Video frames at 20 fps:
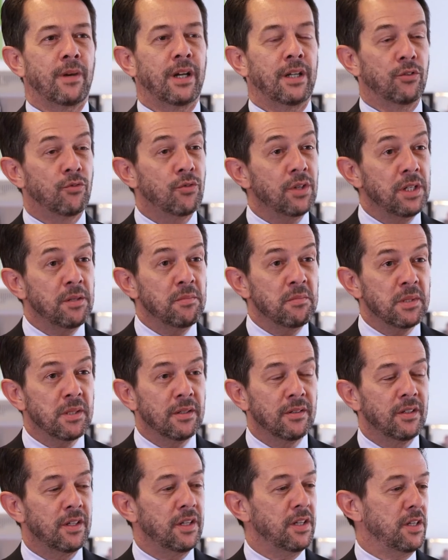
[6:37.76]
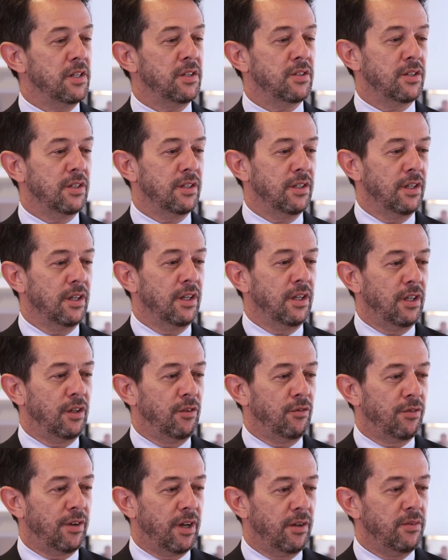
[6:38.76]
My dream is
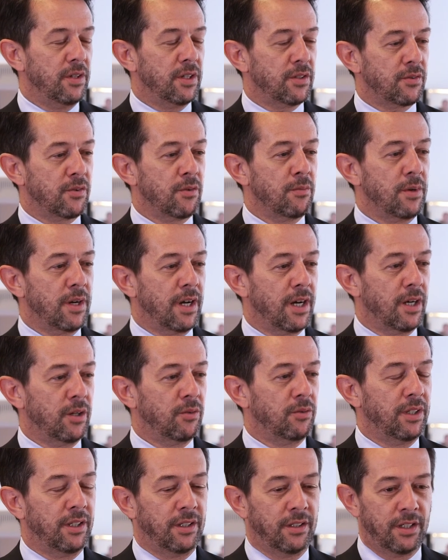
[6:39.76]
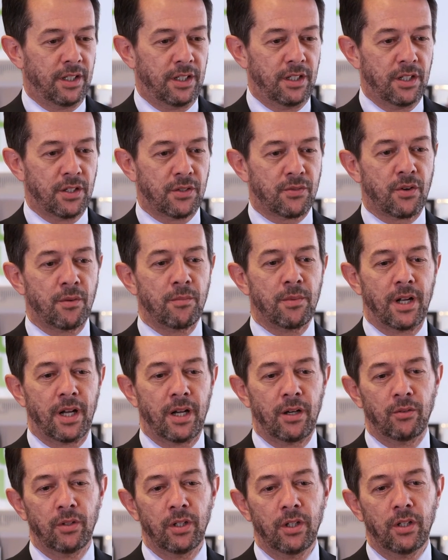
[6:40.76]
in five years from now, in 10 years from
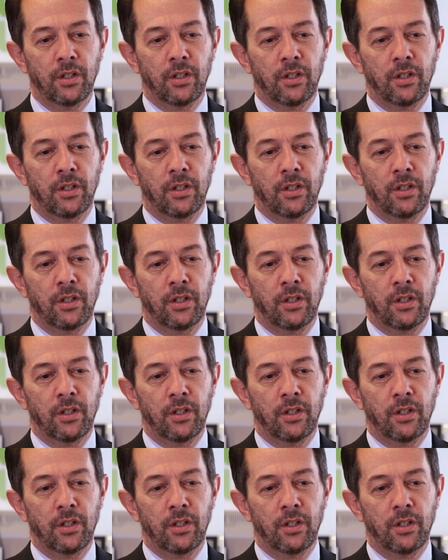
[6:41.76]
now,